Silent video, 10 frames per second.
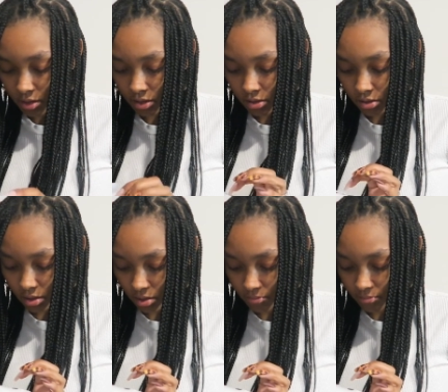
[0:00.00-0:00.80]
Is this
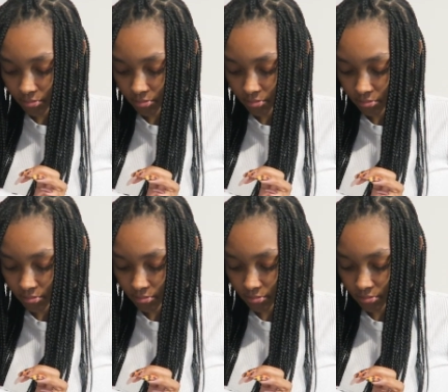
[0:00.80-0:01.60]
it?
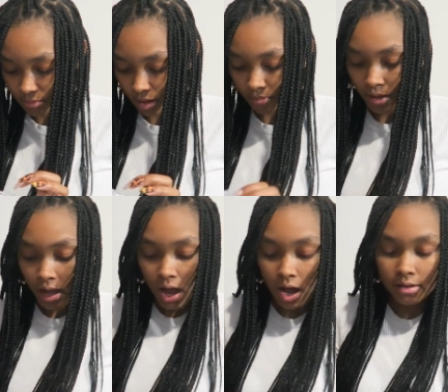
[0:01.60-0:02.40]
Yep.
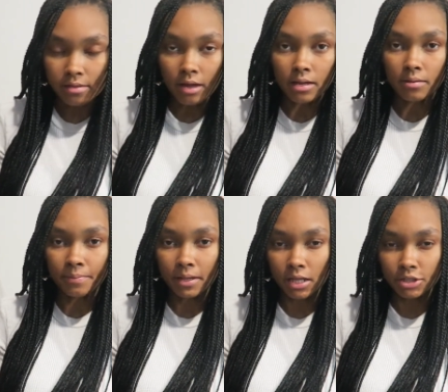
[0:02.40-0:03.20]
I also got the
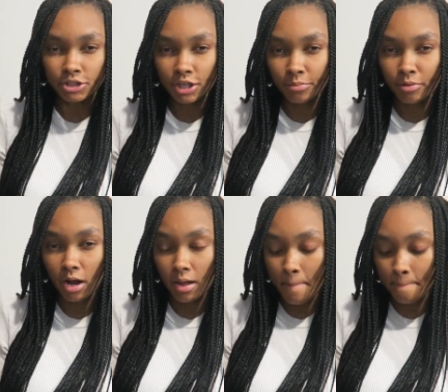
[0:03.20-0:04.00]
plunging
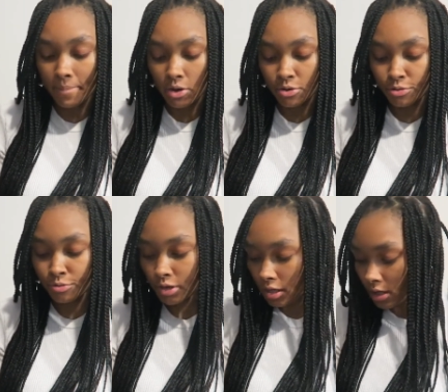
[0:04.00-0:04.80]
bra in
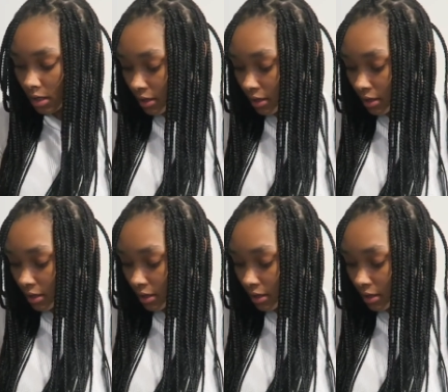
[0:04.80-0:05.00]
bone.